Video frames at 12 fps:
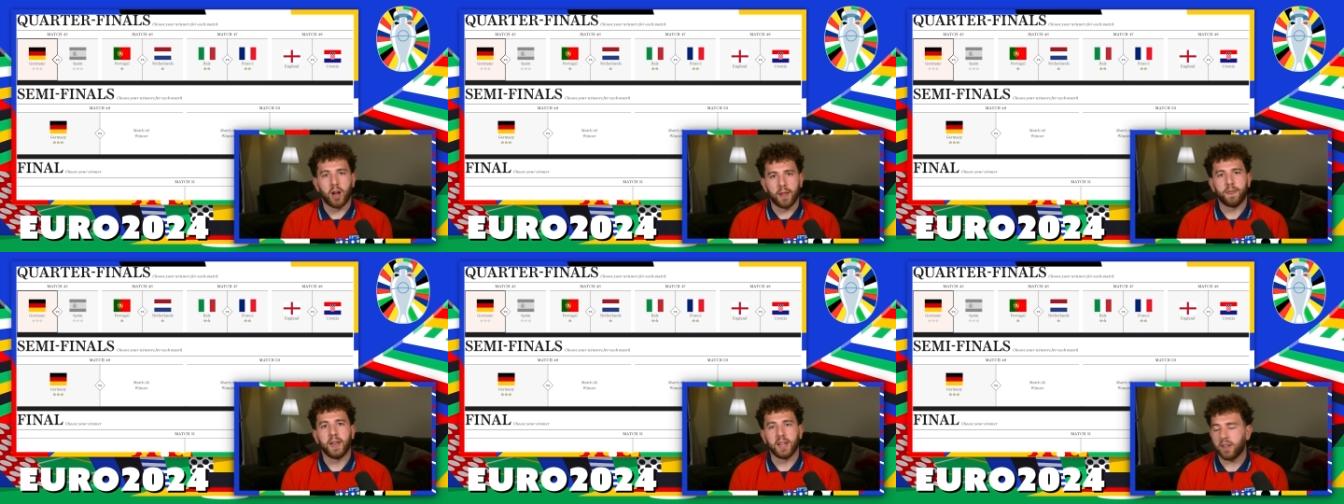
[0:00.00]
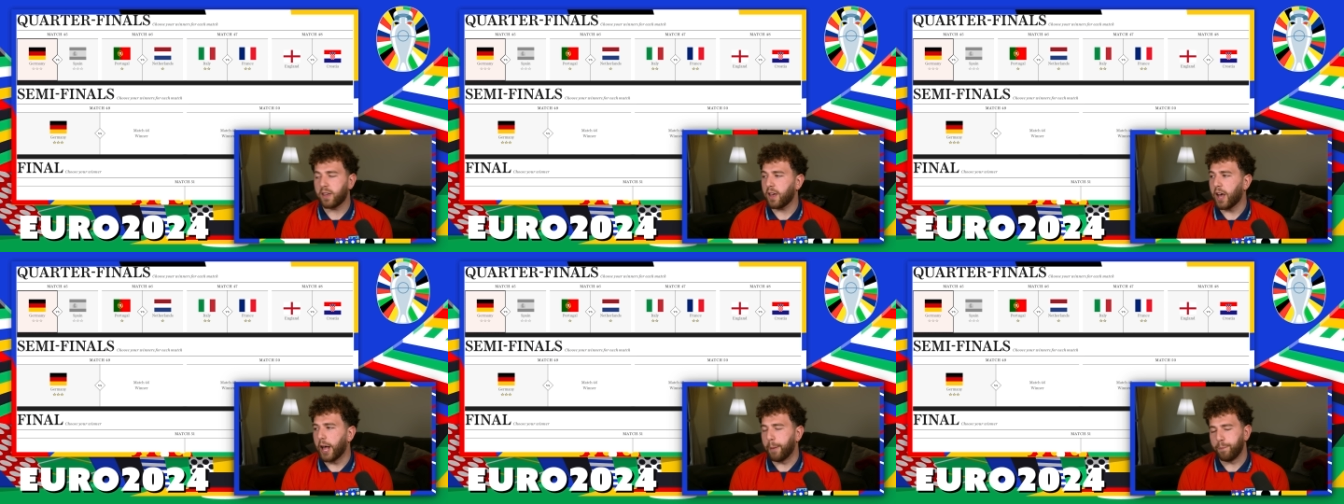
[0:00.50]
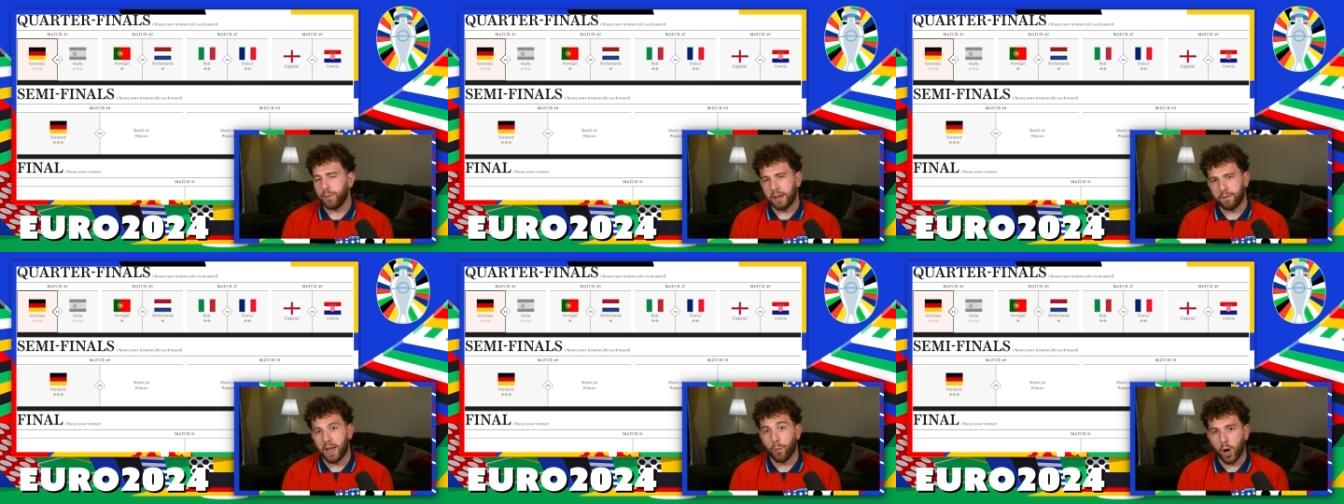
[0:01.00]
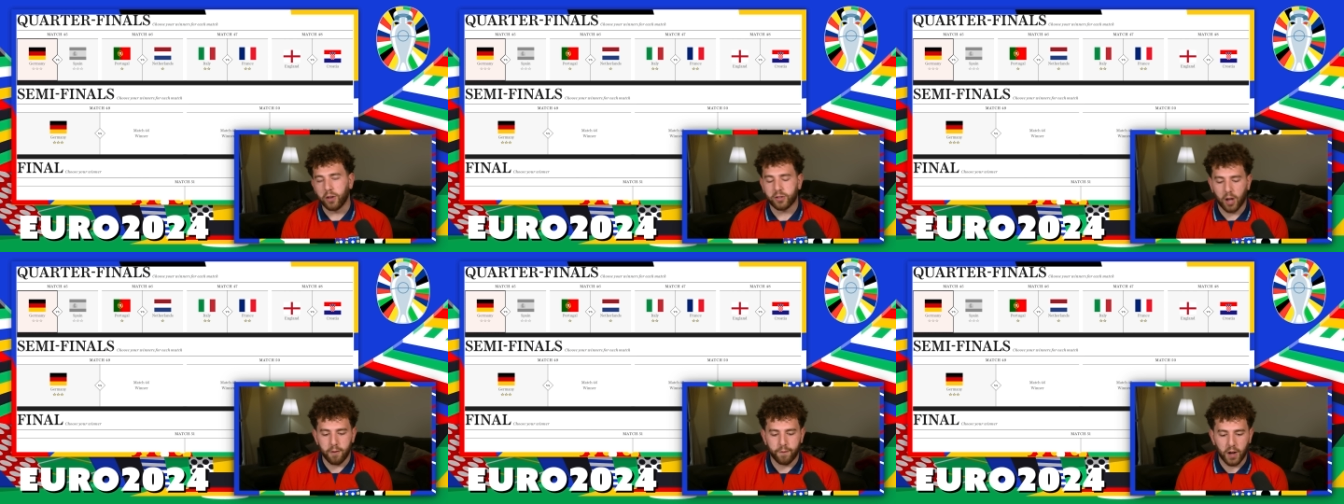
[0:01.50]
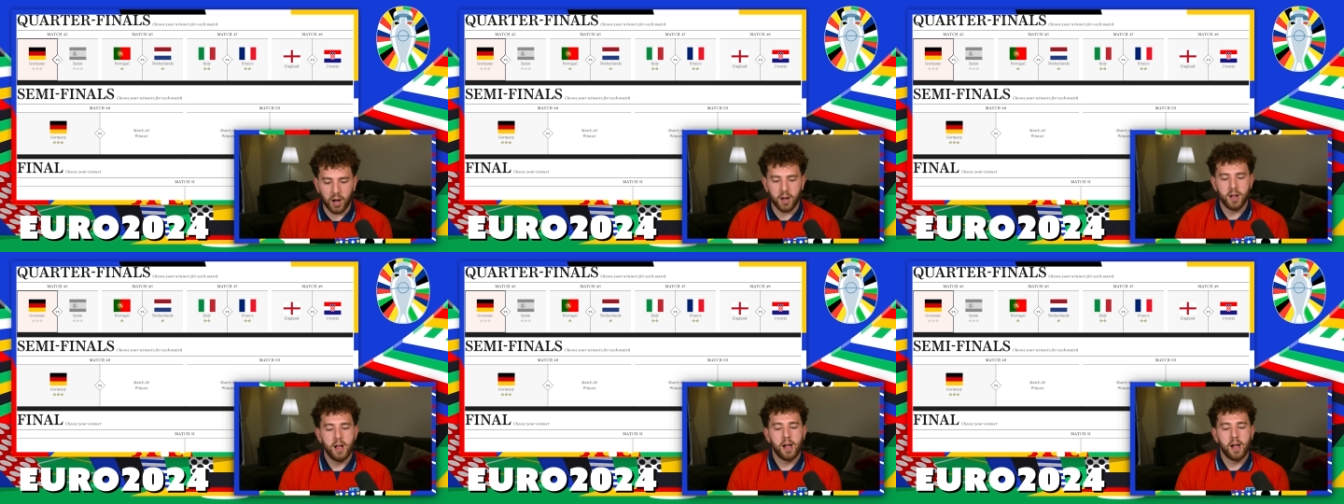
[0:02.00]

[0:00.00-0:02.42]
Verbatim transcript: I think, um, if they weren't to go far.